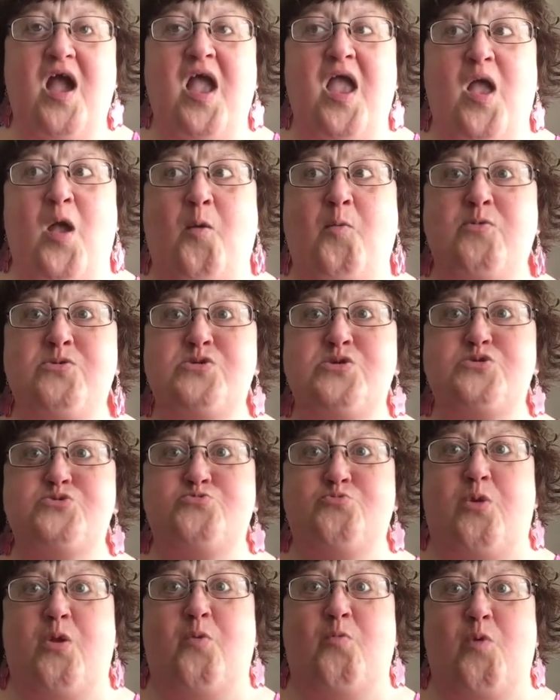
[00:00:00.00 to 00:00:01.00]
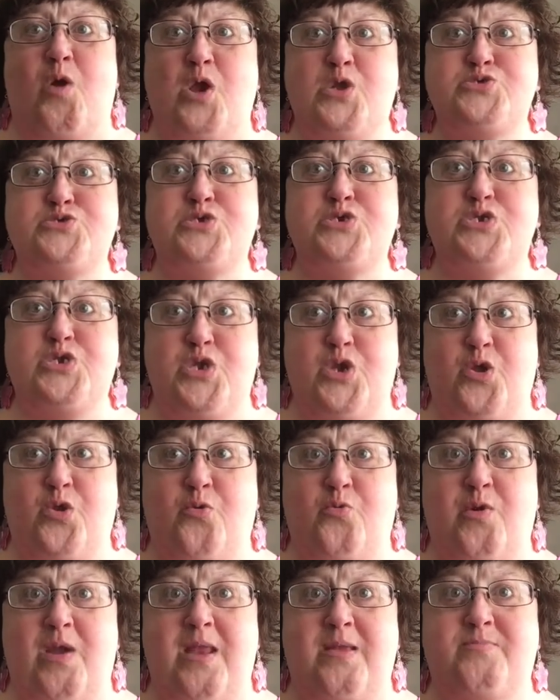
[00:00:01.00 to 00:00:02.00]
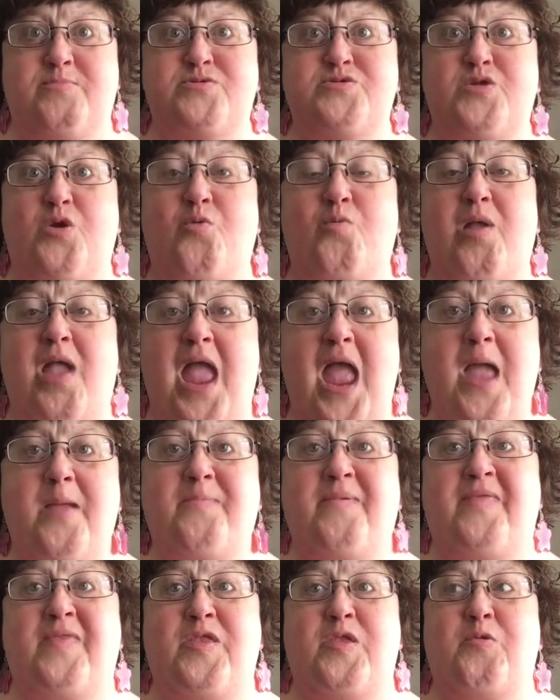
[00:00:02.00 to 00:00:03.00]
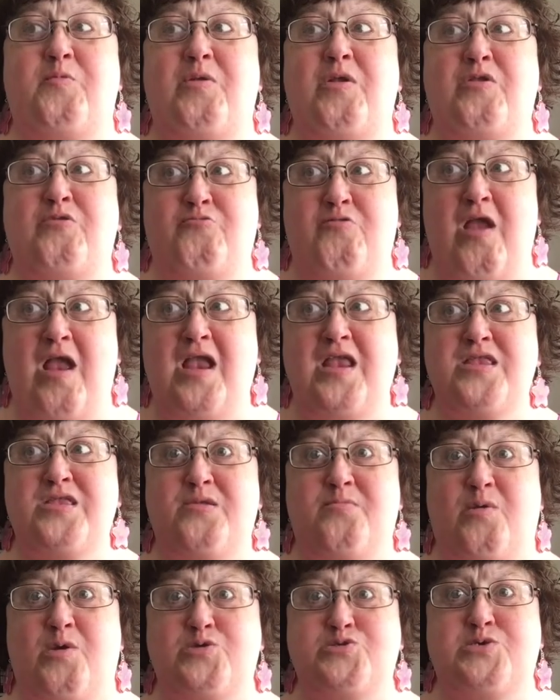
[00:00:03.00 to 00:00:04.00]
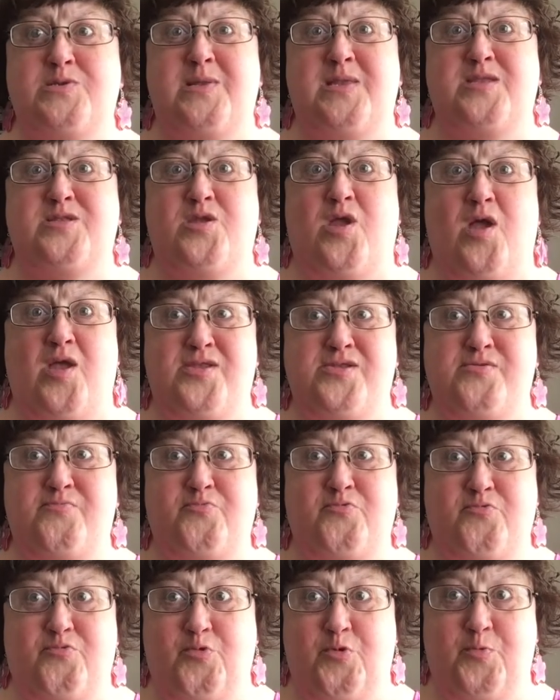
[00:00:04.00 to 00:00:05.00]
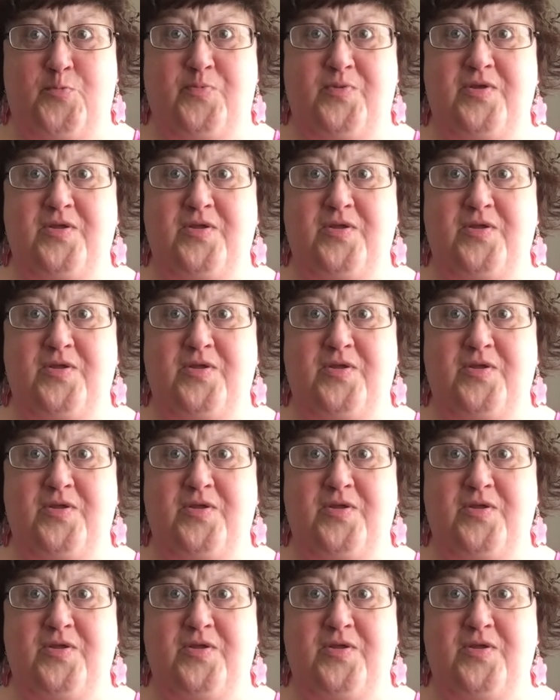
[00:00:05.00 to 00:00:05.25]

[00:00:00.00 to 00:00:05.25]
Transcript: I always enjoy watching you, and I'm so happy that you interact so much in this awesome group.